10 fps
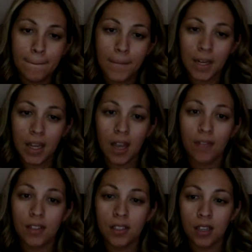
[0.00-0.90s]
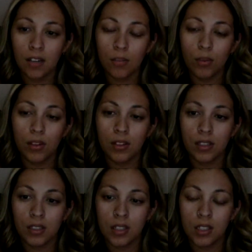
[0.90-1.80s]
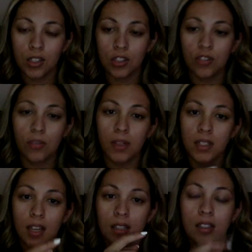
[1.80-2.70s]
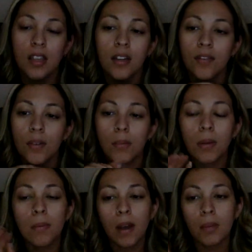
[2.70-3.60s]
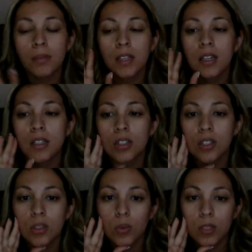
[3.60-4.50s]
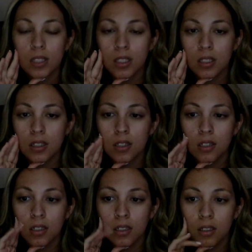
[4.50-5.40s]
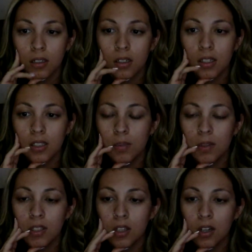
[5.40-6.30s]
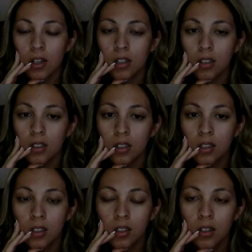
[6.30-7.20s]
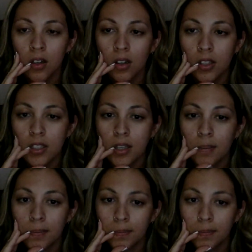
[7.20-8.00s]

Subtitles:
But I have a ton of brothers and sisters from my dad's side. From my mom's side, it's just one sister. And I speak to her all the time.